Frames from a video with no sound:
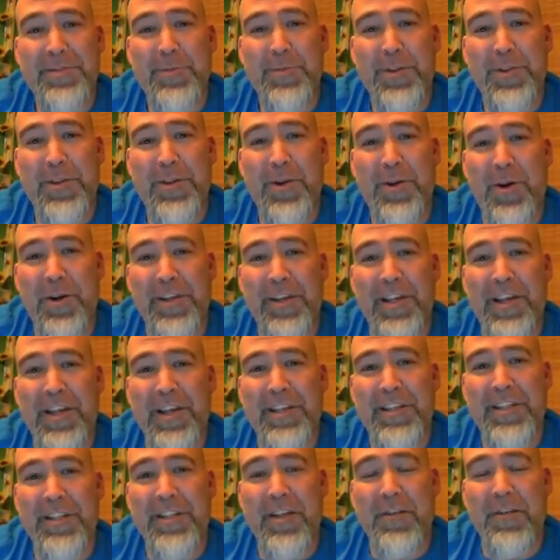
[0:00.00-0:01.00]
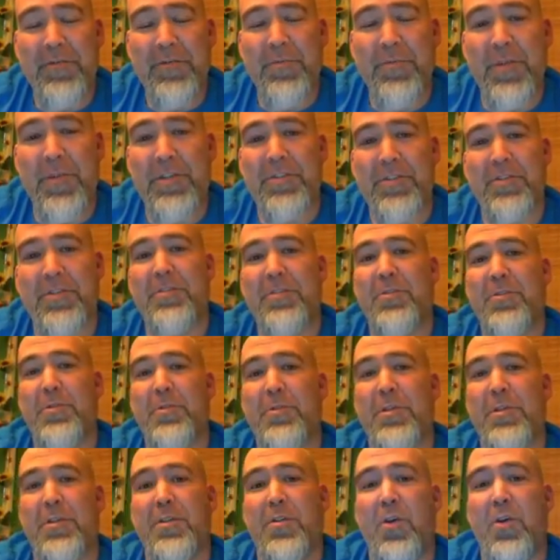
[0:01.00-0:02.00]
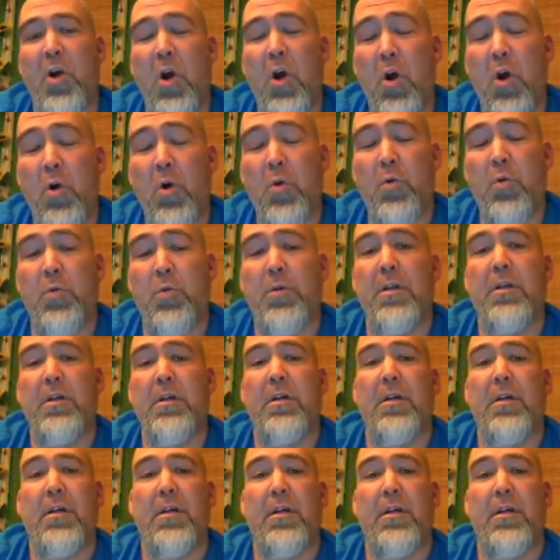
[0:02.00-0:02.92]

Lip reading: with the online stuff. Make sure you're doing your own